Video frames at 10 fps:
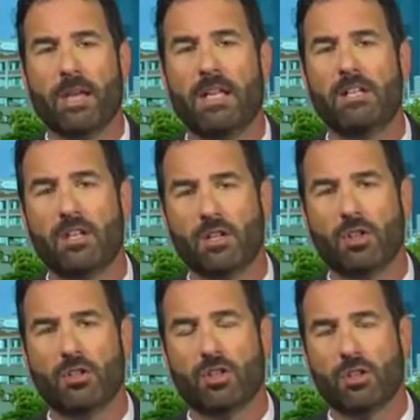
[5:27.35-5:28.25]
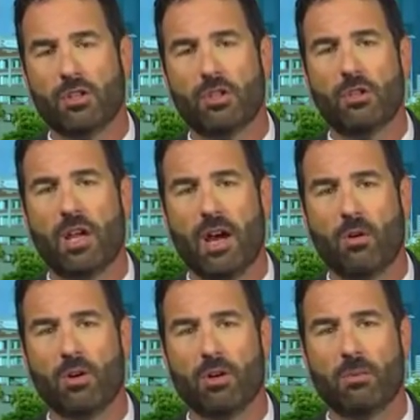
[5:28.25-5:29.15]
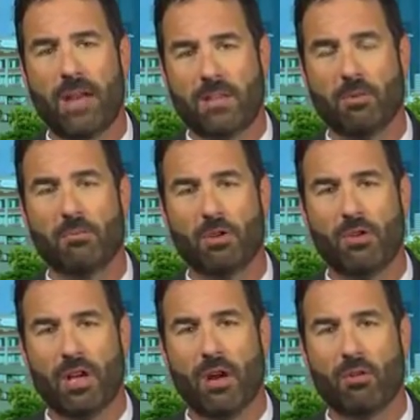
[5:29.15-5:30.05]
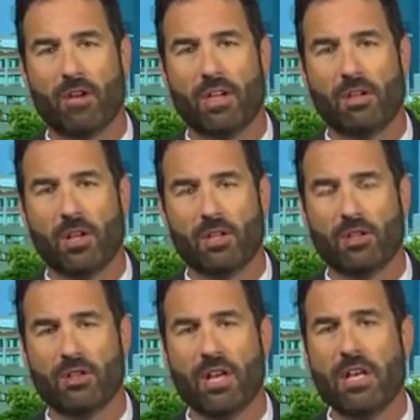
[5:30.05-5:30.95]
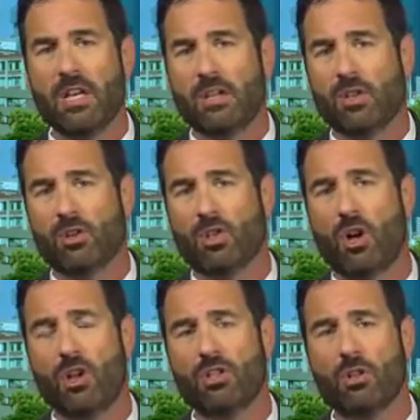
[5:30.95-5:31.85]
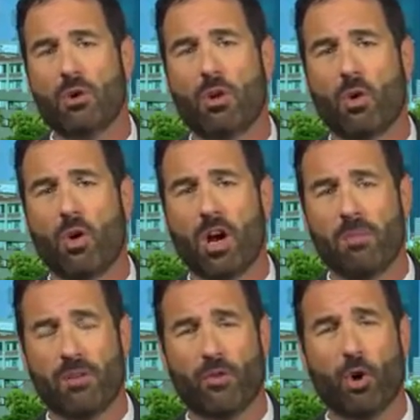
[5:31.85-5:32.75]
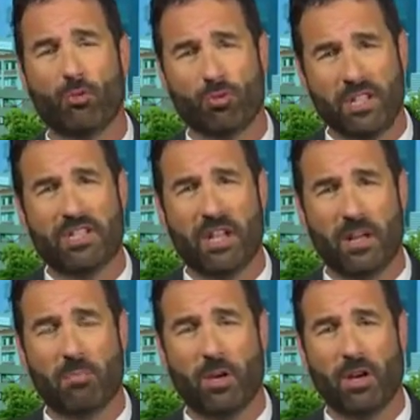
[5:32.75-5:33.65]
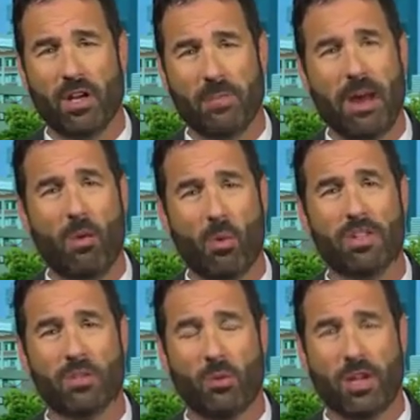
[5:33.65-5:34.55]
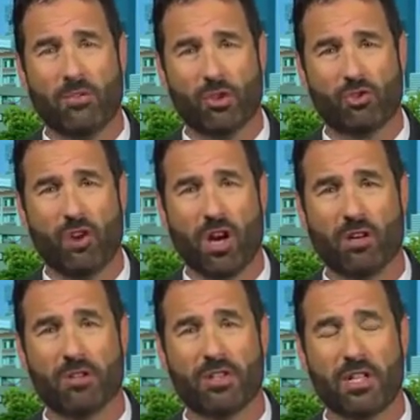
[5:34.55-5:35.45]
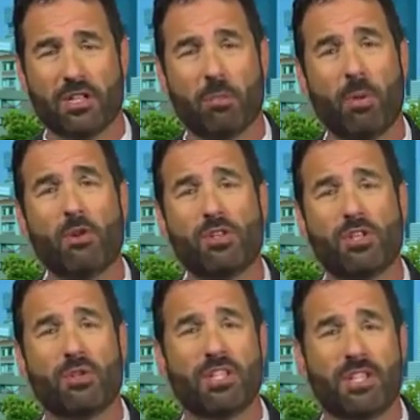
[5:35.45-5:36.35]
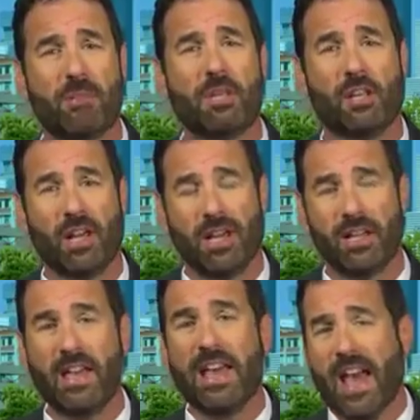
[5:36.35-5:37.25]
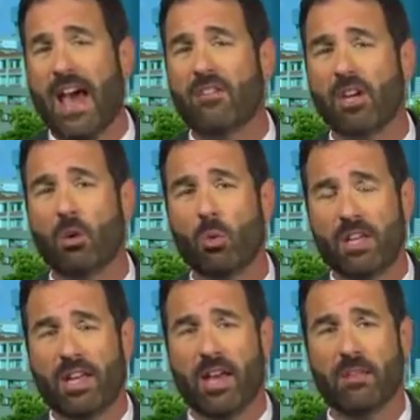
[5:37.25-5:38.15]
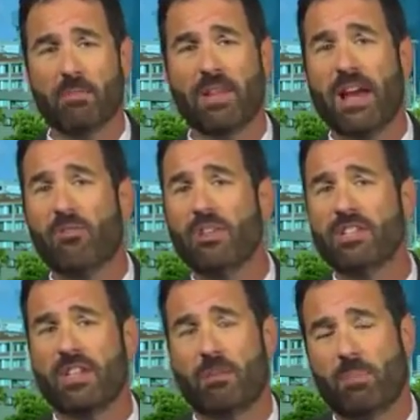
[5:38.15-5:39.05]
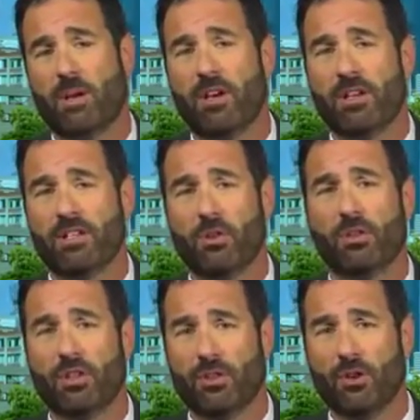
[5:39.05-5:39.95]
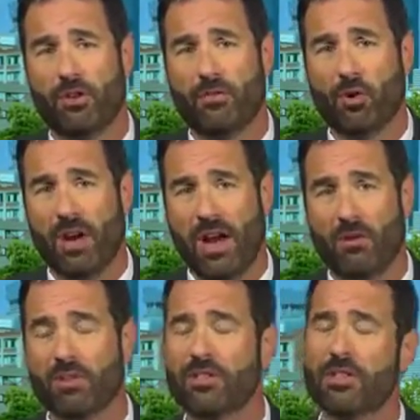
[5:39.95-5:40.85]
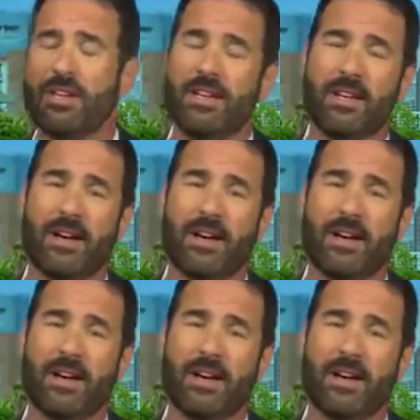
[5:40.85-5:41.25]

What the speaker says: In addition to the maximum duty hour regulations, there's also a requirement for a reset period about once a week for truckers. It's supposed to simulate having a weekend, but that reset period is only 34 hours.